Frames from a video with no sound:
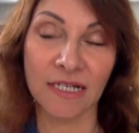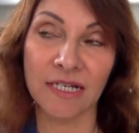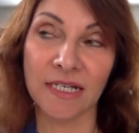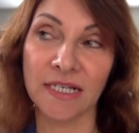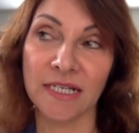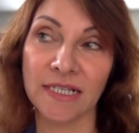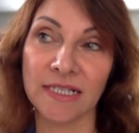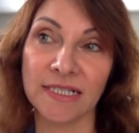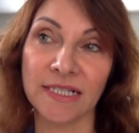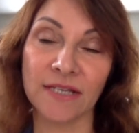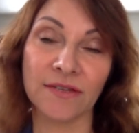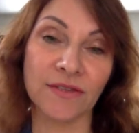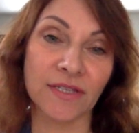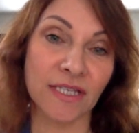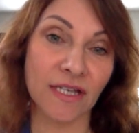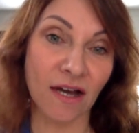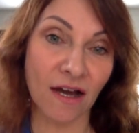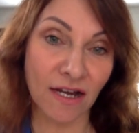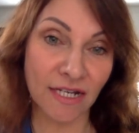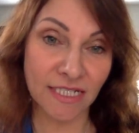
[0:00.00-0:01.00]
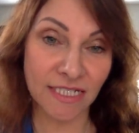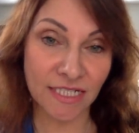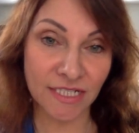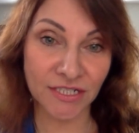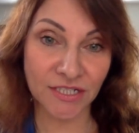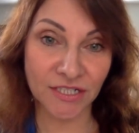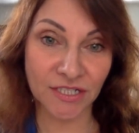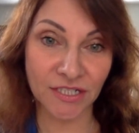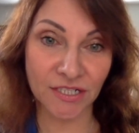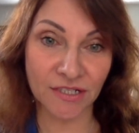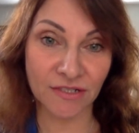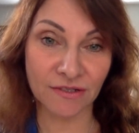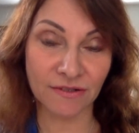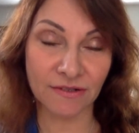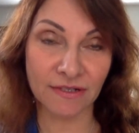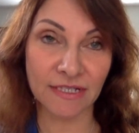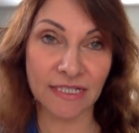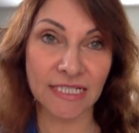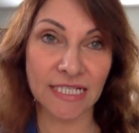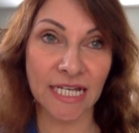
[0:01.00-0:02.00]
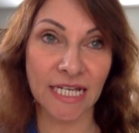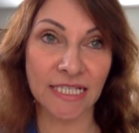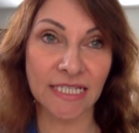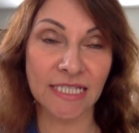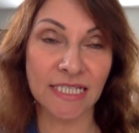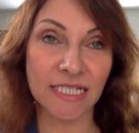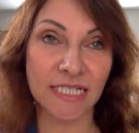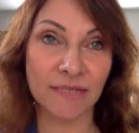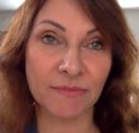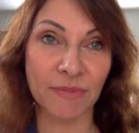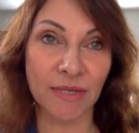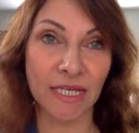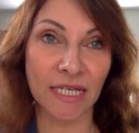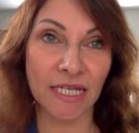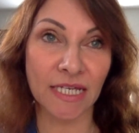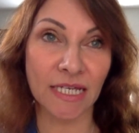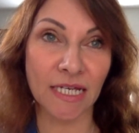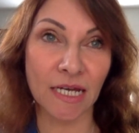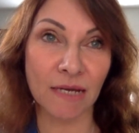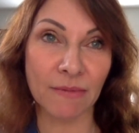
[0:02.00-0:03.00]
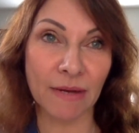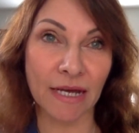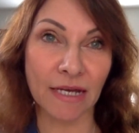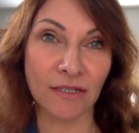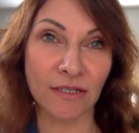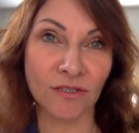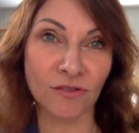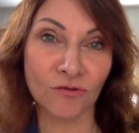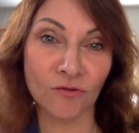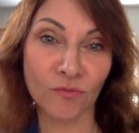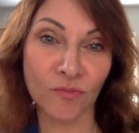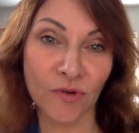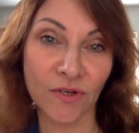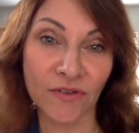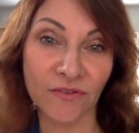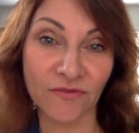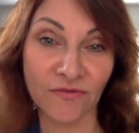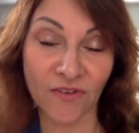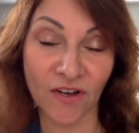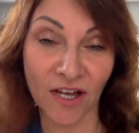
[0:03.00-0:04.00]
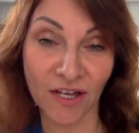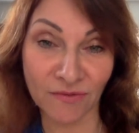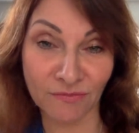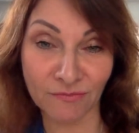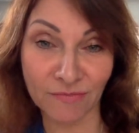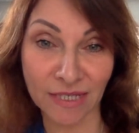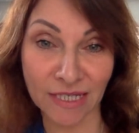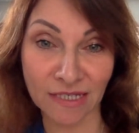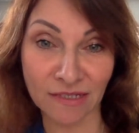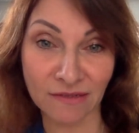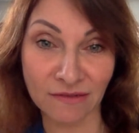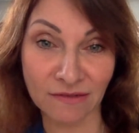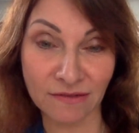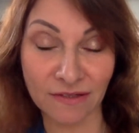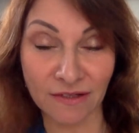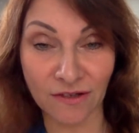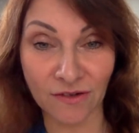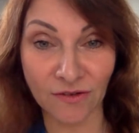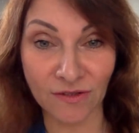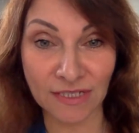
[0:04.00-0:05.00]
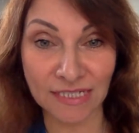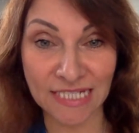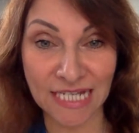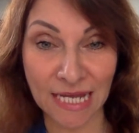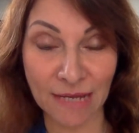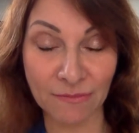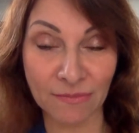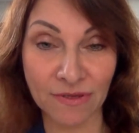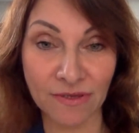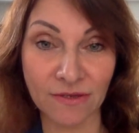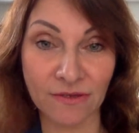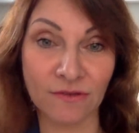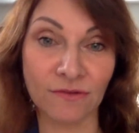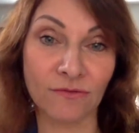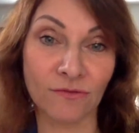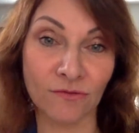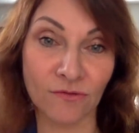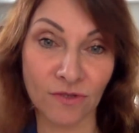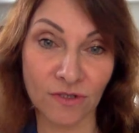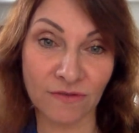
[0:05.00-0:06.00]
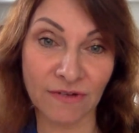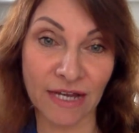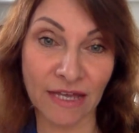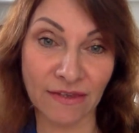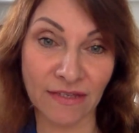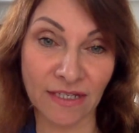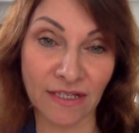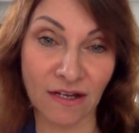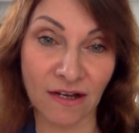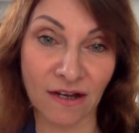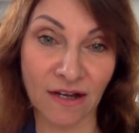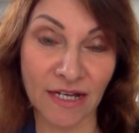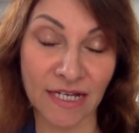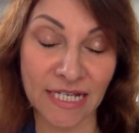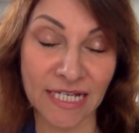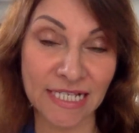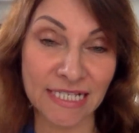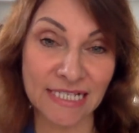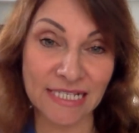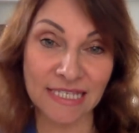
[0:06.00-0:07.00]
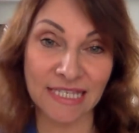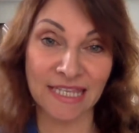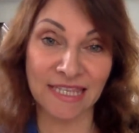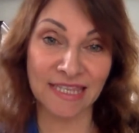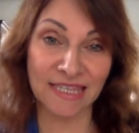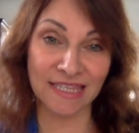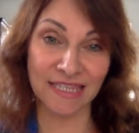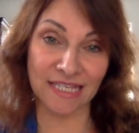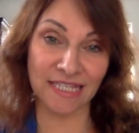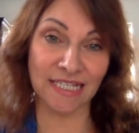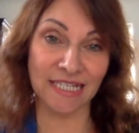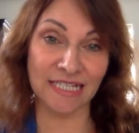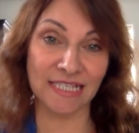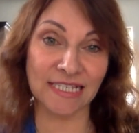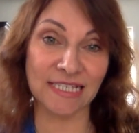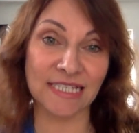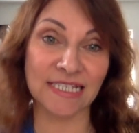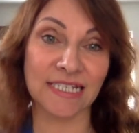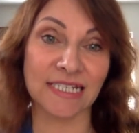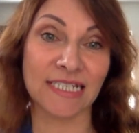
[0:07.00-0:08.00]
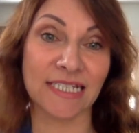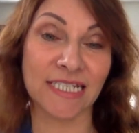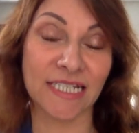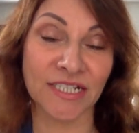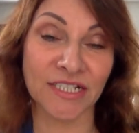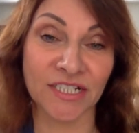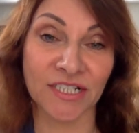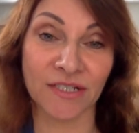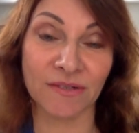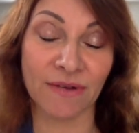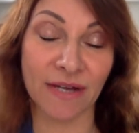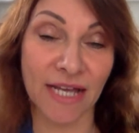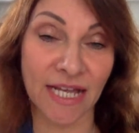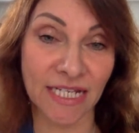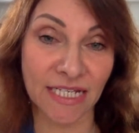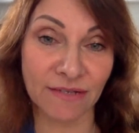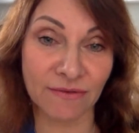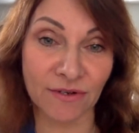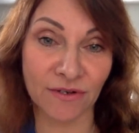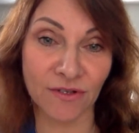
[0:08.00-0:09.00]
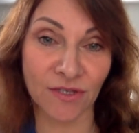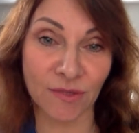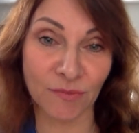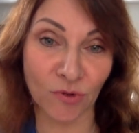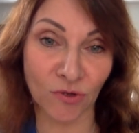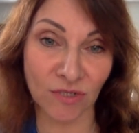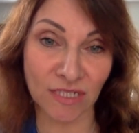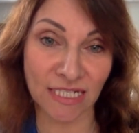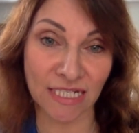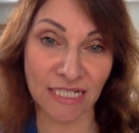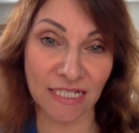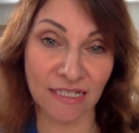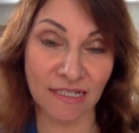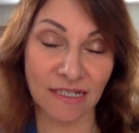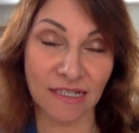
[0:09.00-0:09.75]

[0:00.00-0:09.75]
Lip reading: So the eye tissue tends to be about 0.5 mil depth all around the eye. It's the thinnest tissue anywhere on the body,